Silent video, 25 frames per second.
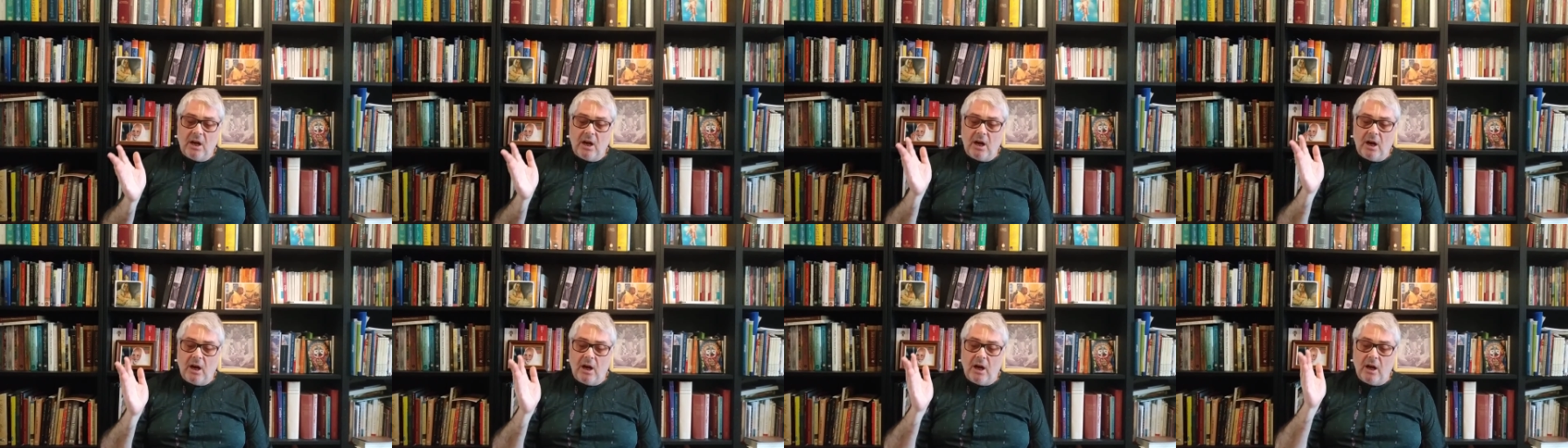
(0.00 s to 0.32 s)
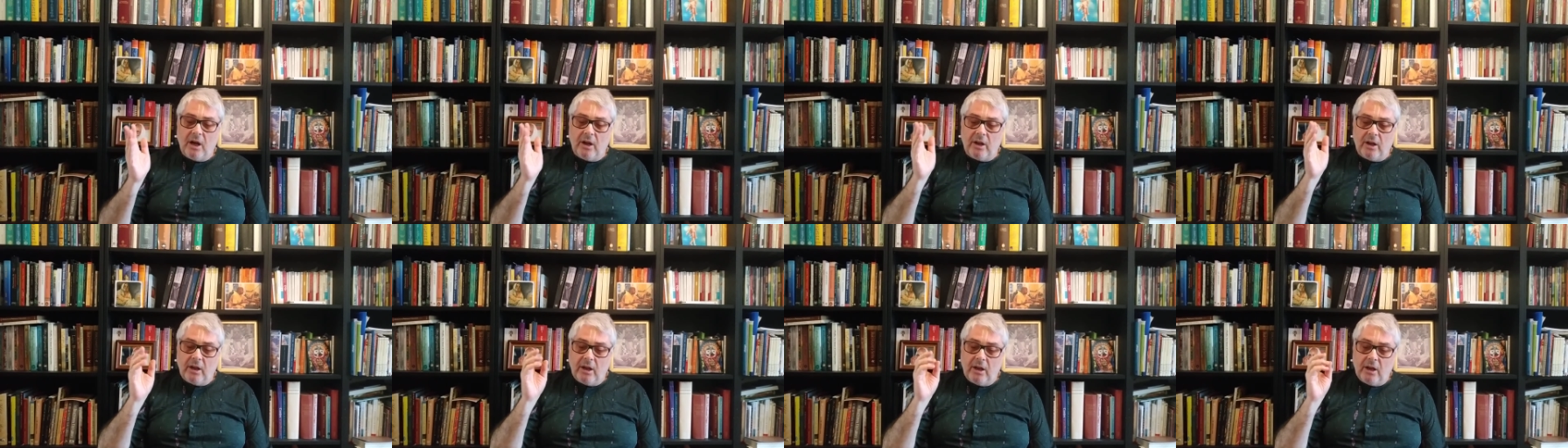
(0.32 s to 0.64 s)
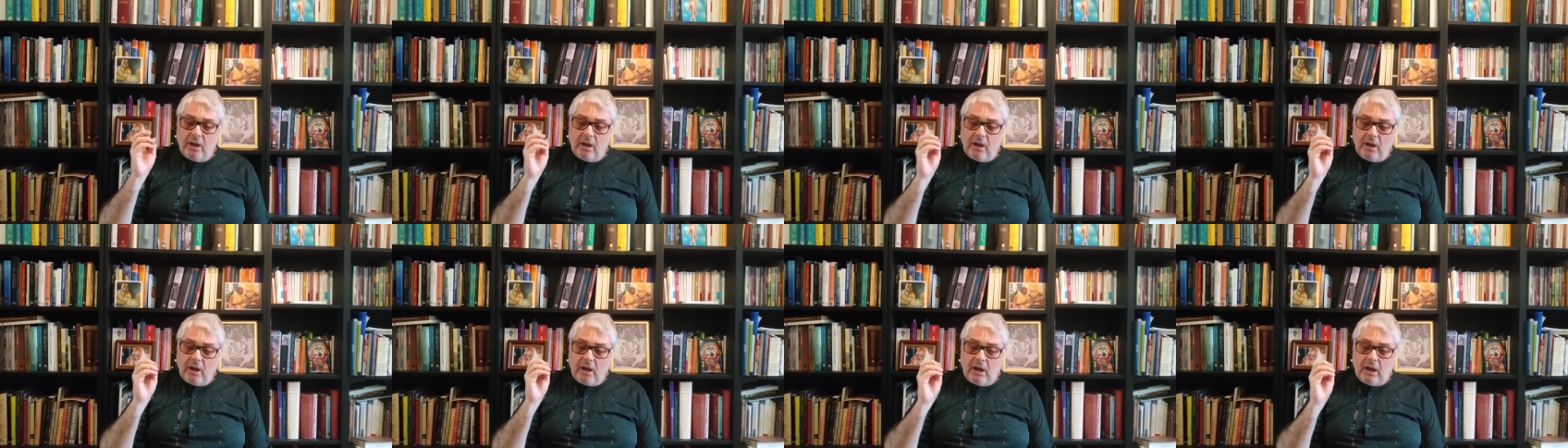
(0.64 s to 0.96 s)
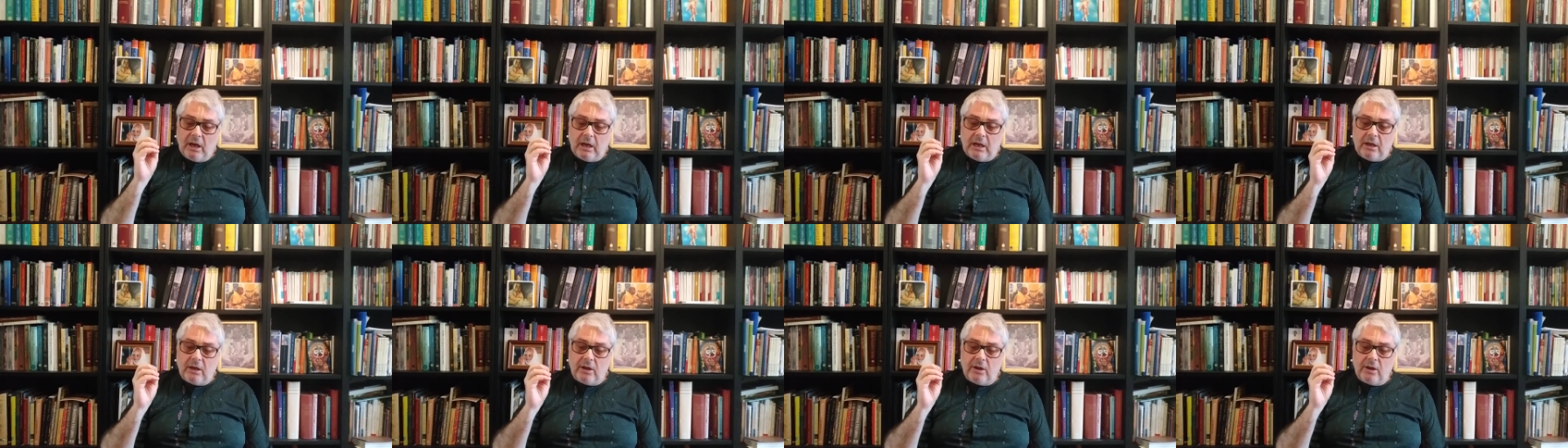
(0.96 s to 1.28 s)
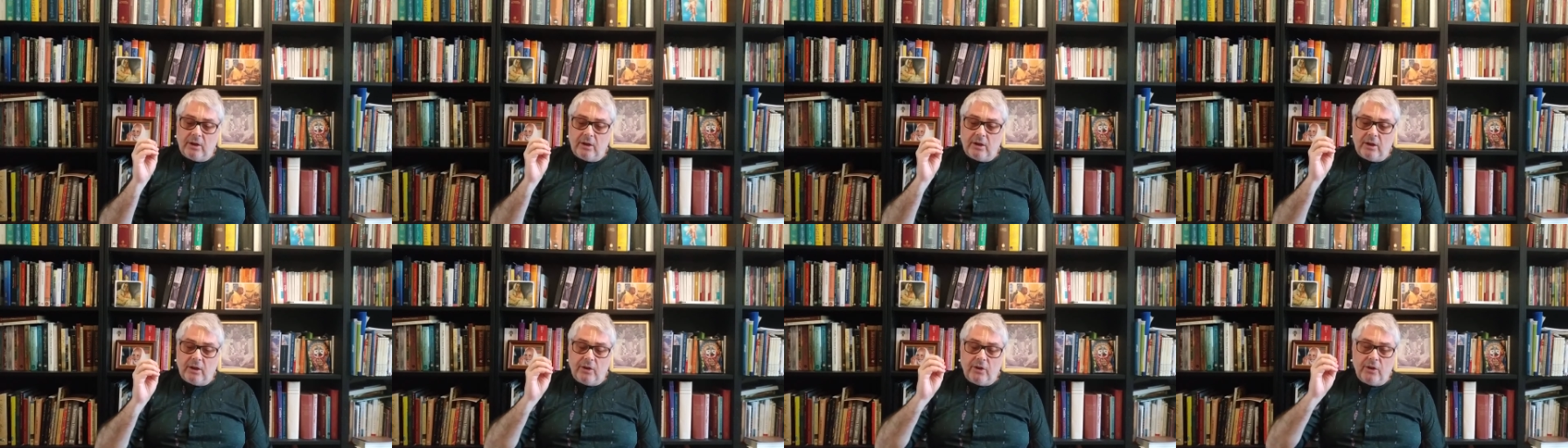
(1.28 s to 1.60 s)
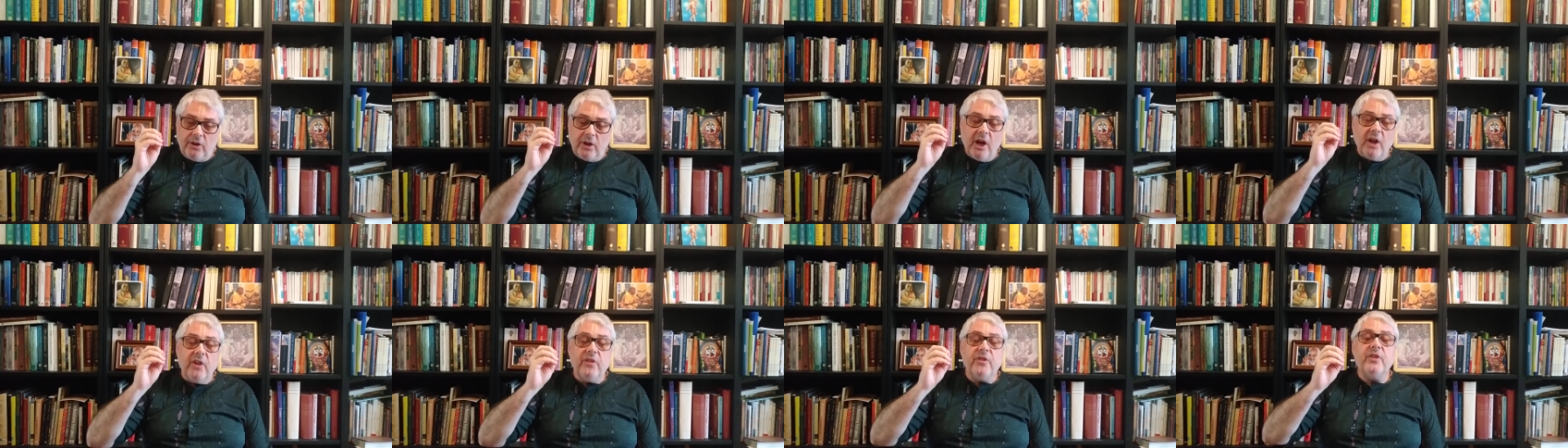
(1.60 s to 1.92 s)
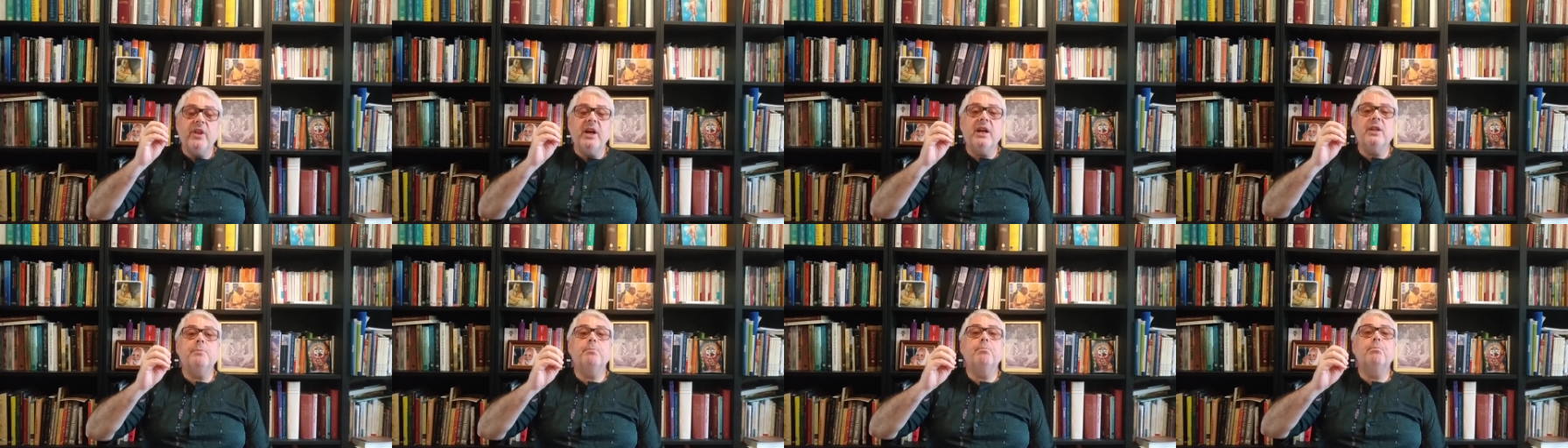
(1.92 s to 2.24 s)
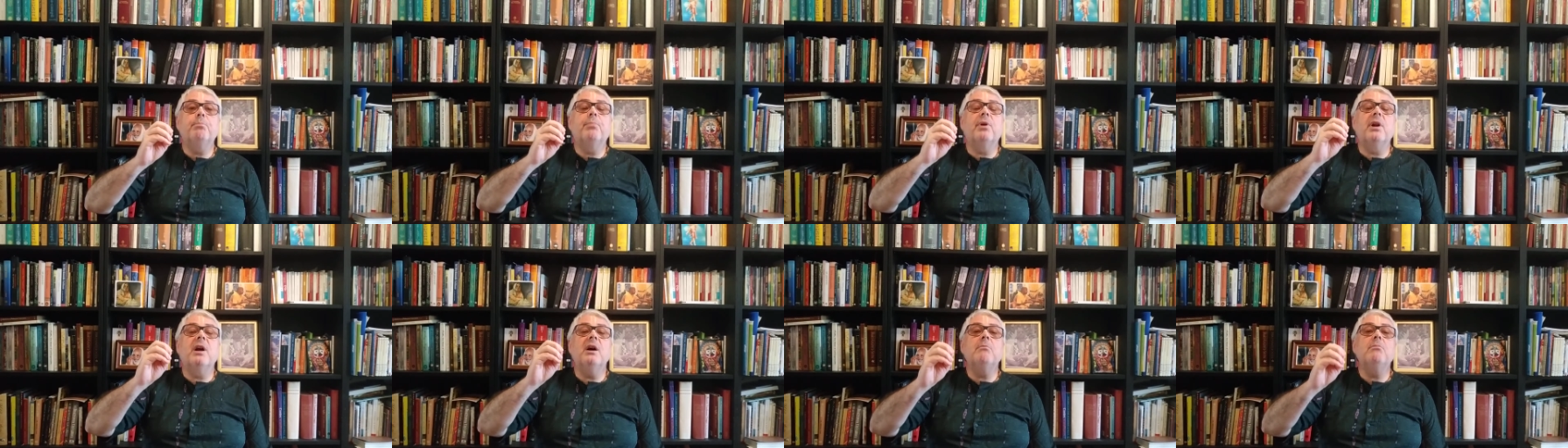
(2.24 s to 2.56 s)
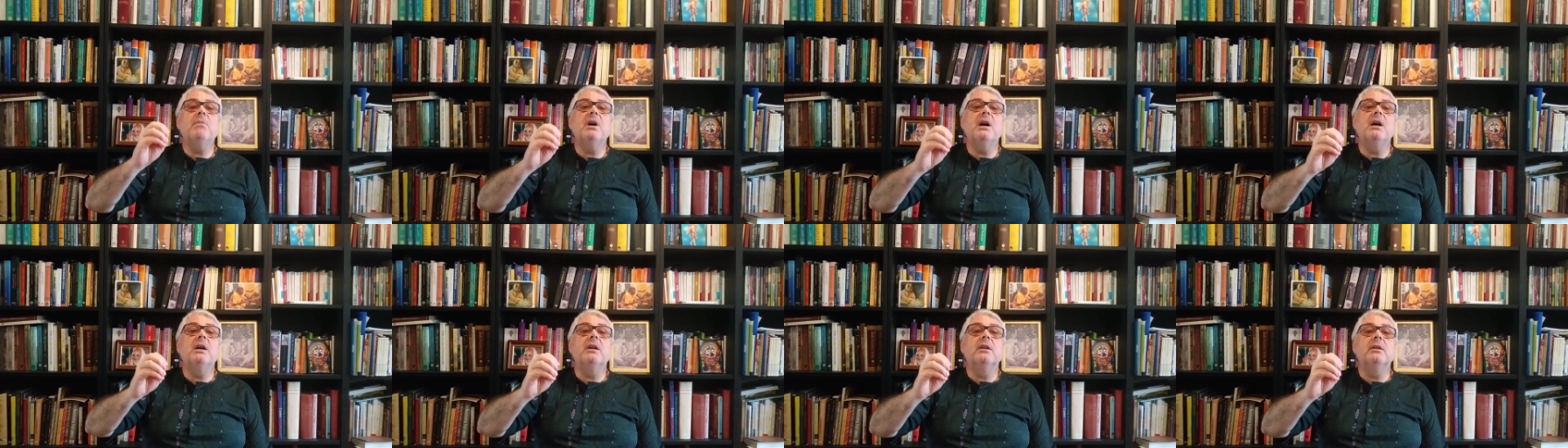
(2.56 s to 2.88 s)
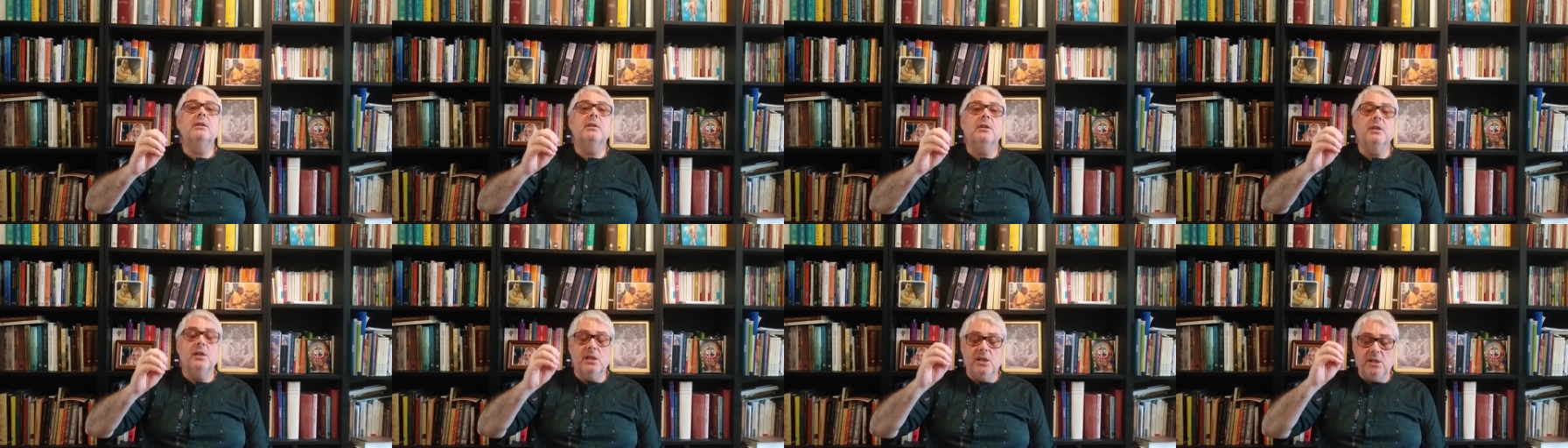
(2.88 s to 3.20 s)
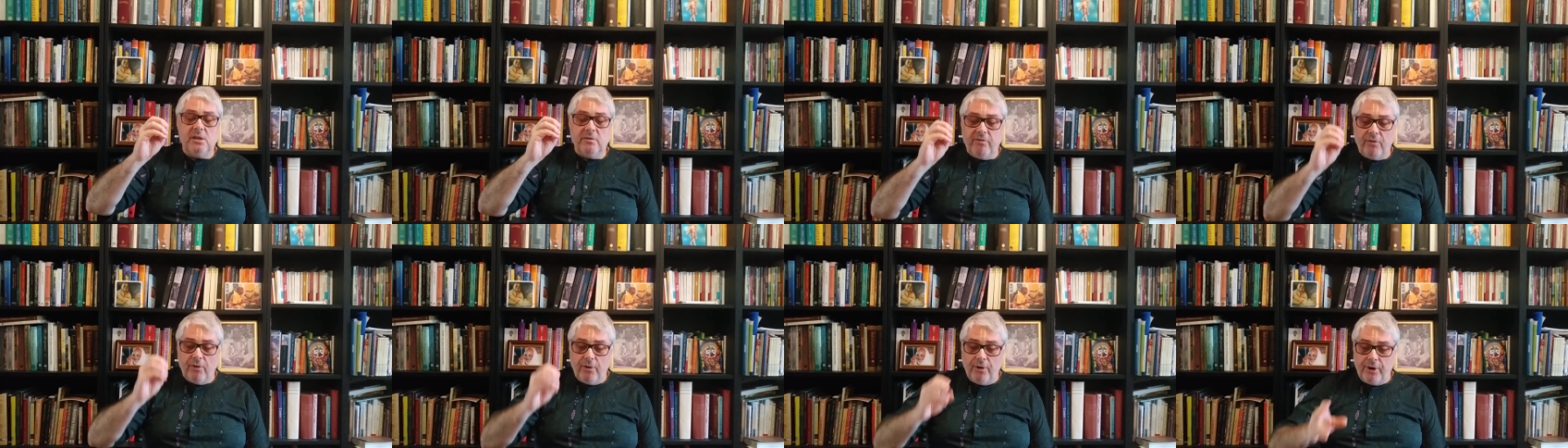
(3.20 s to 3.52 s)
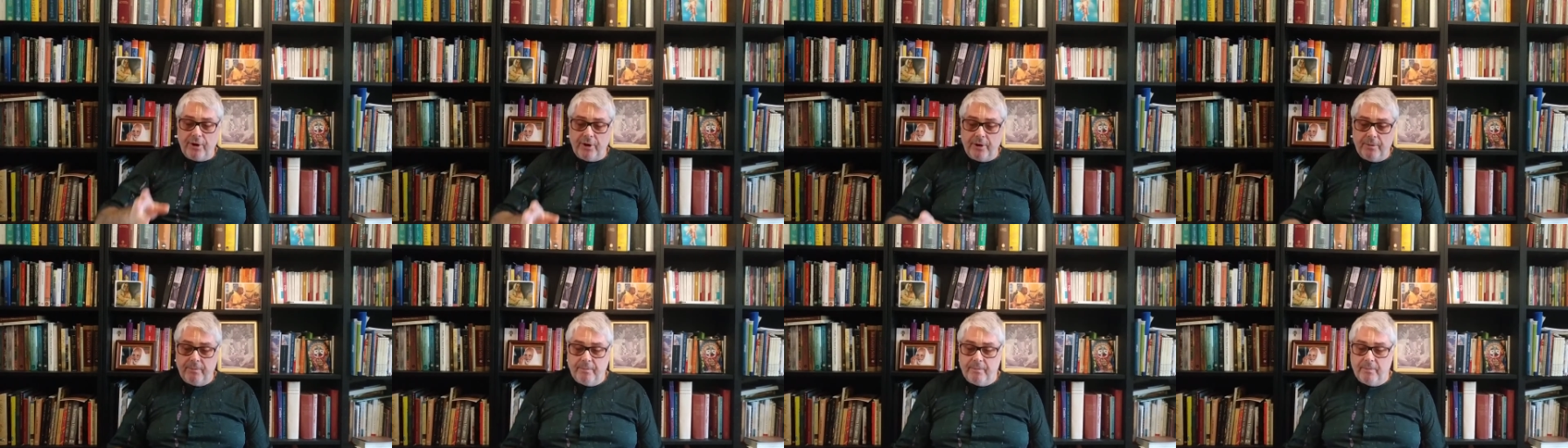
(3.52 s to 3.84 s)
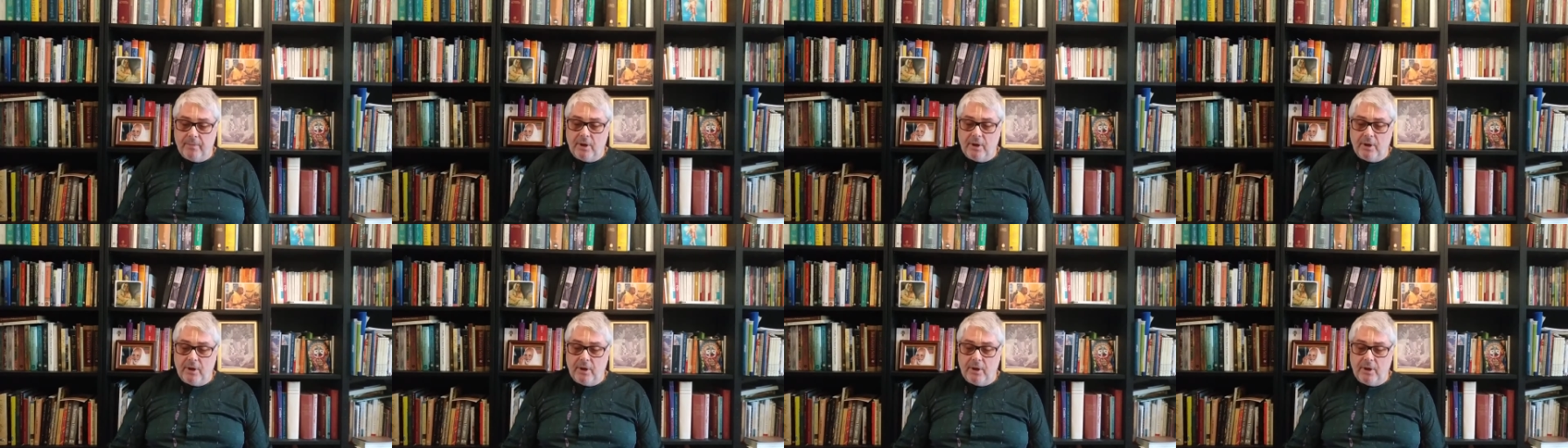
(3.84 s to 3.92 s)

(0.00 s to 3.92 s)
Uh, uh, not that Brahman is void,